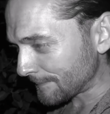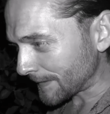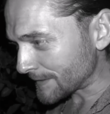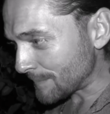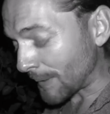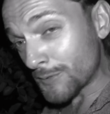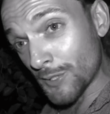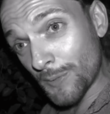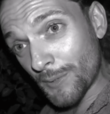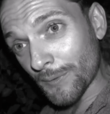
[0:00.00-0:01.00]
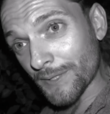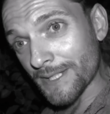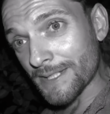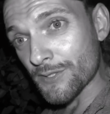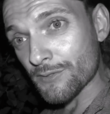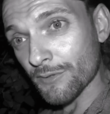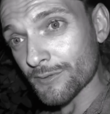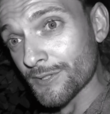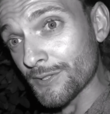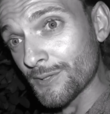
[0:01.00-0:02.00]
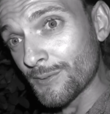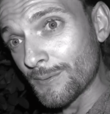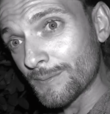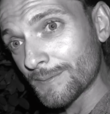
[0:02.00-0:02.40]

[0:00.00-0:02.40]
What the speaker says: It's about doing what they instruct to do.